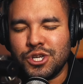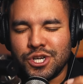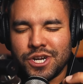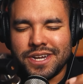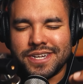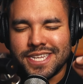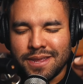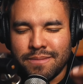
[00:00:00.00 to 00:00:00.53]

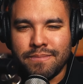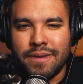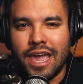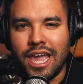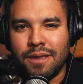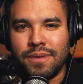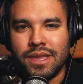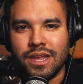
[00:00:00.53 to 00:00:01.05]
just to
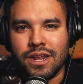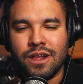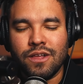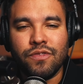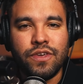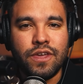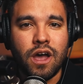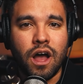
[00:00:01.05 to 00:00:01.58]
maybe
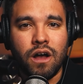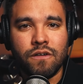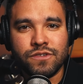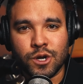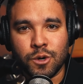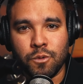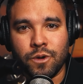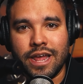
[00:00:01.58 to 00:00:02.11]
the
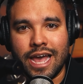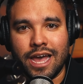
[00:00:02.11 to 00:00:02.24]
officer would